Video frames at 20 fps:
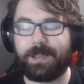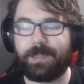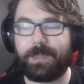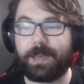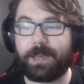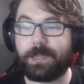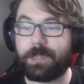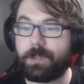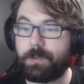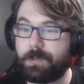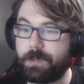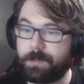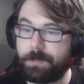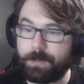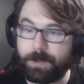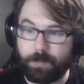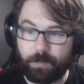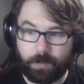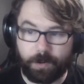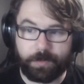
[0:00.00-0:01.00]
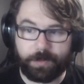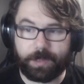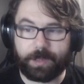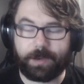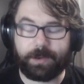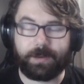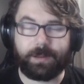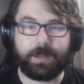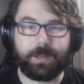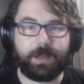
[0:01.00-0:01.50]
that is going to be worth
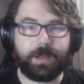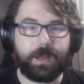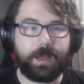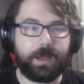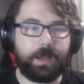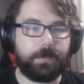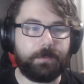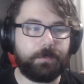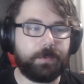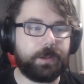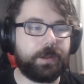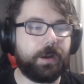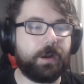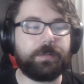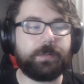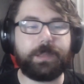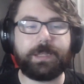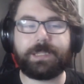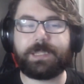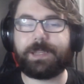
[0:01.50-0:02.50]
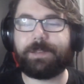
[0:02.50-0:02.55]
it, regardless